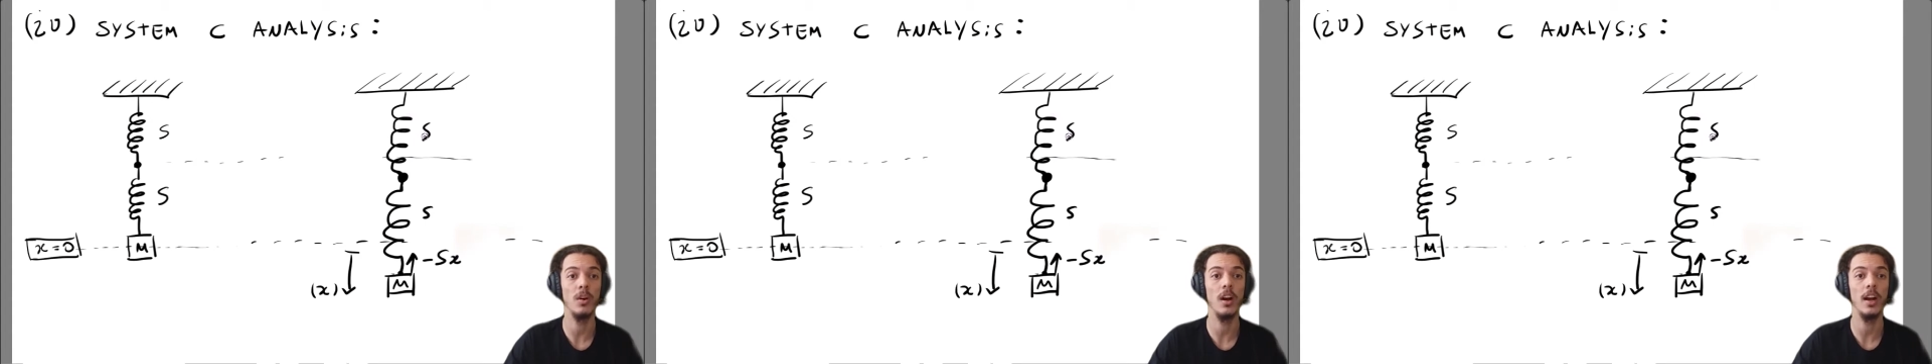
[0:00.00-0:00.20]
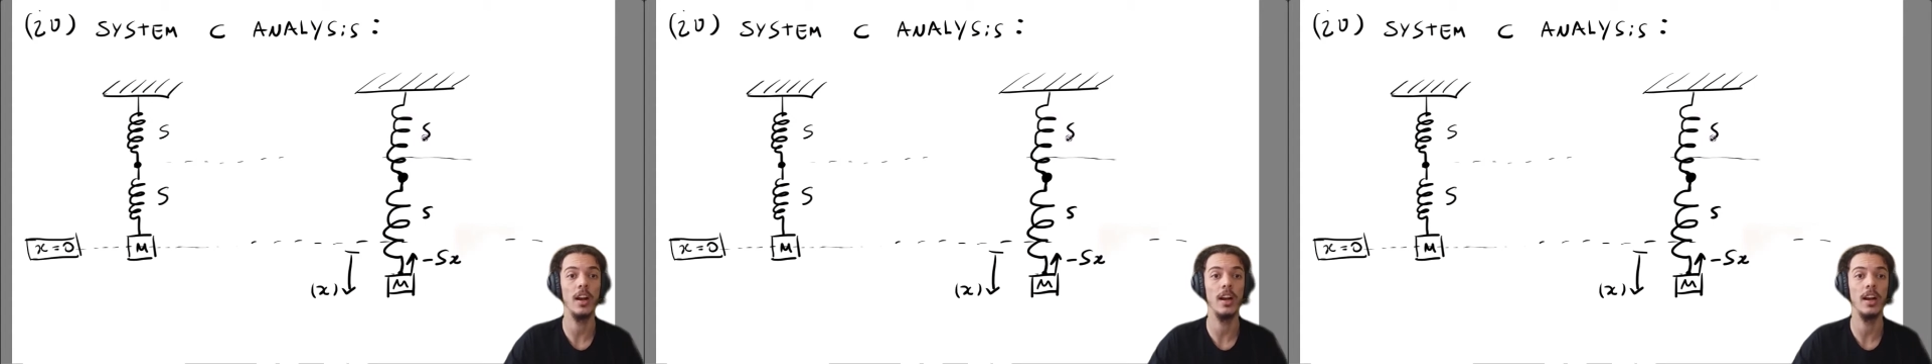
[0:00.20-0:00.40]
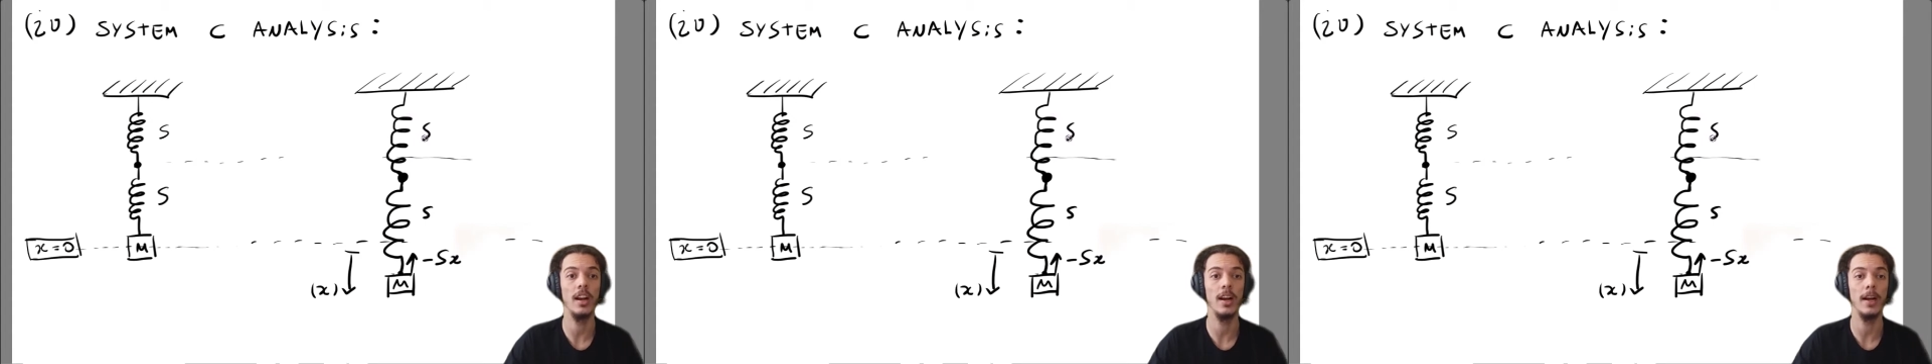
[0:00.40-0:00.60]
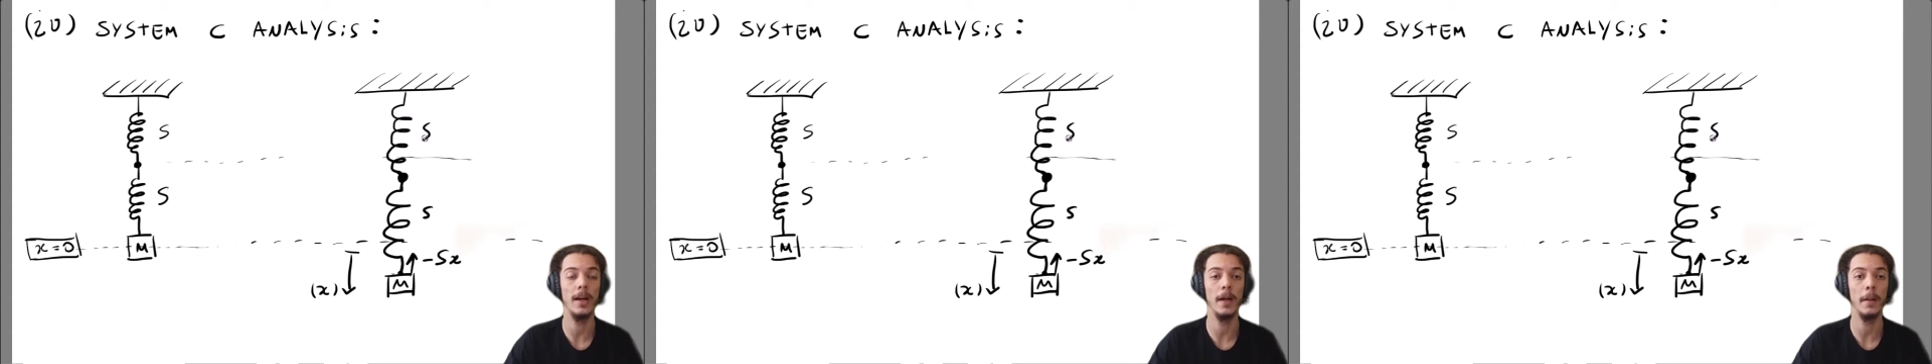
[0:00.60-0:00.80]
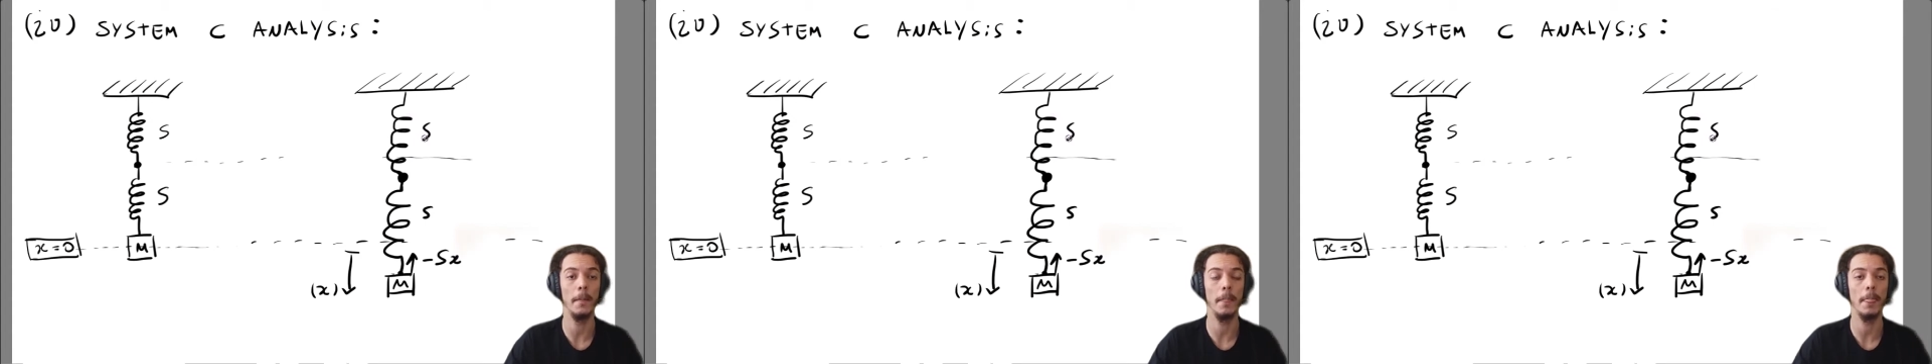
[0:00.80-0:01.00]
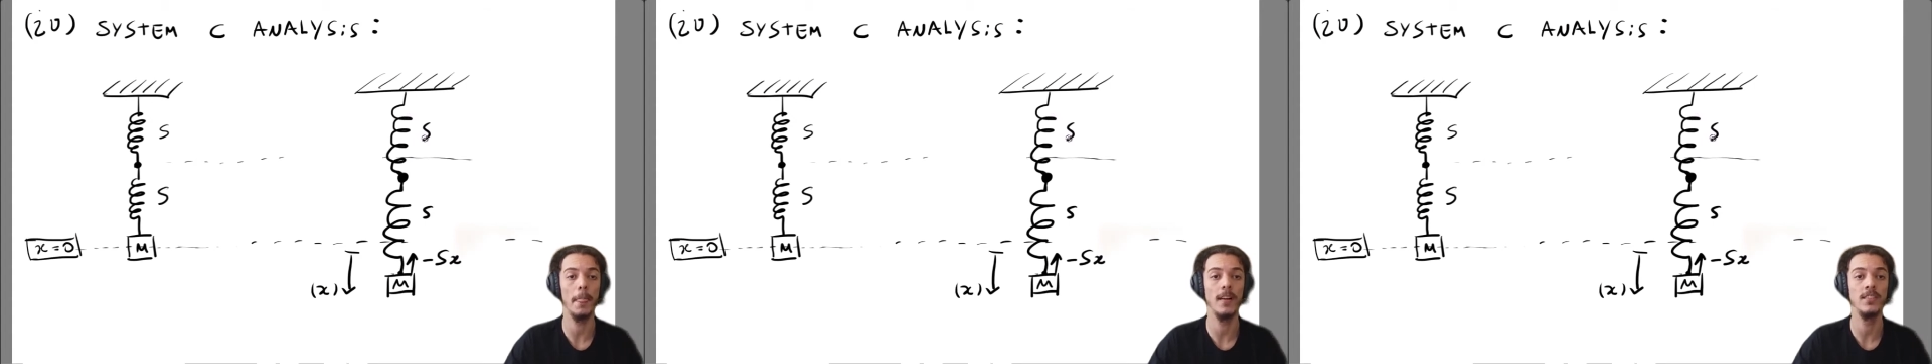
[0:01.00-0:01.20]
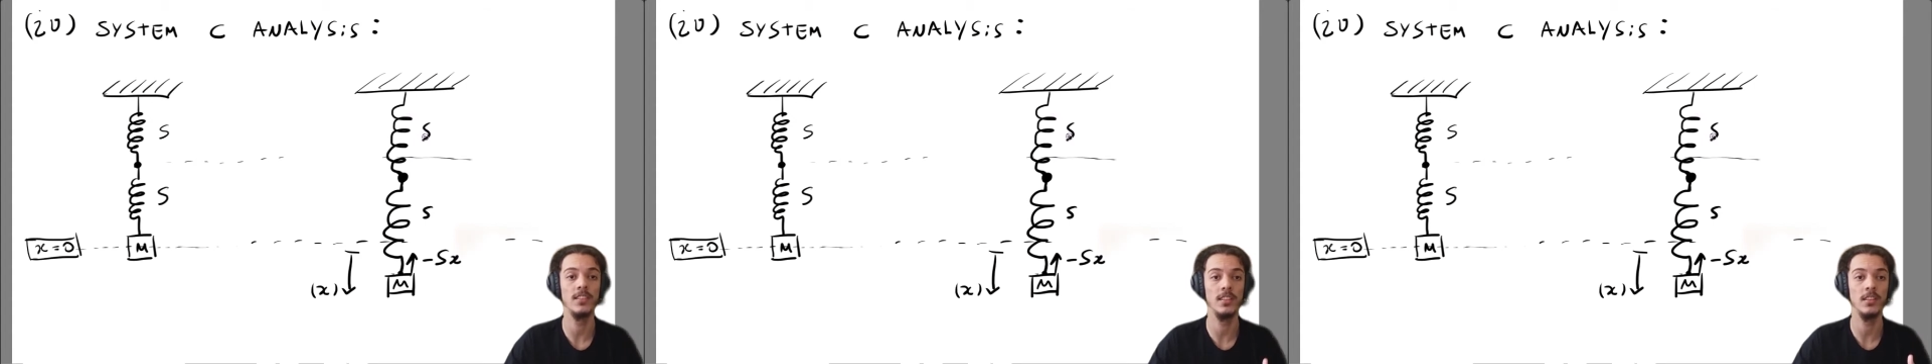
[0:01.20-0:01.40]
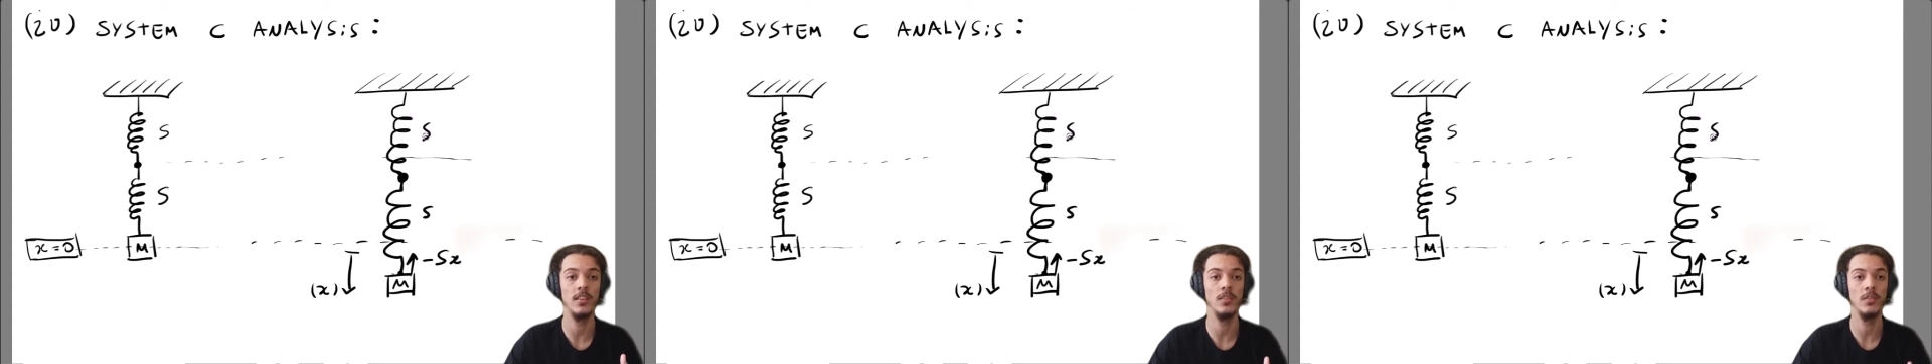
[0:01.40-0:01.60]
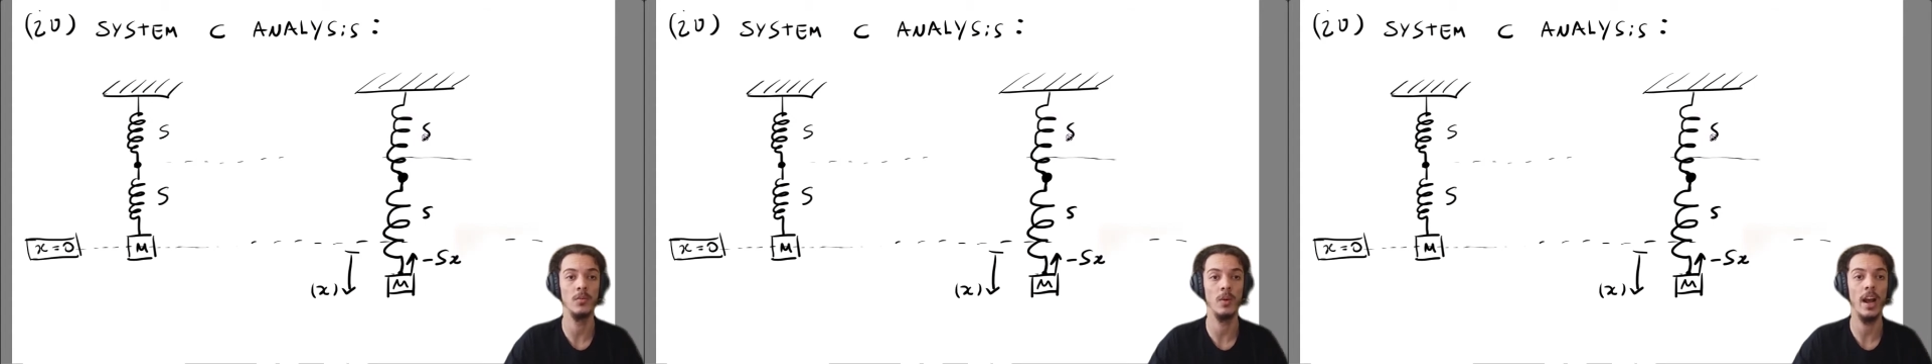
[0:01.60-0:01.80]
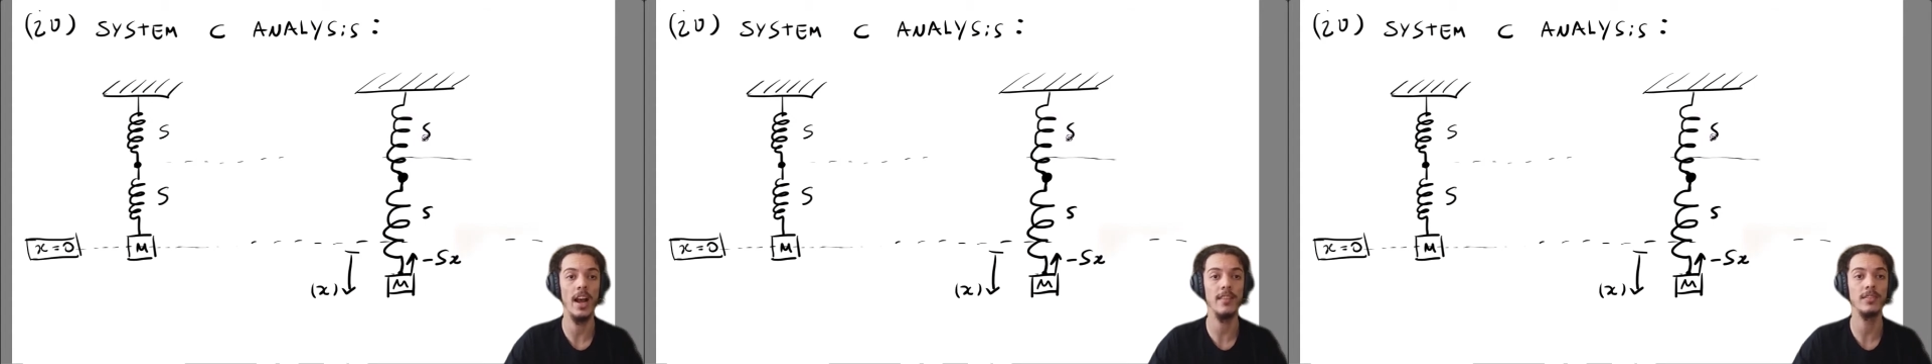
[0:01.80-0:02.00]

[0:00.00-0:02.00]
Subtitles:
have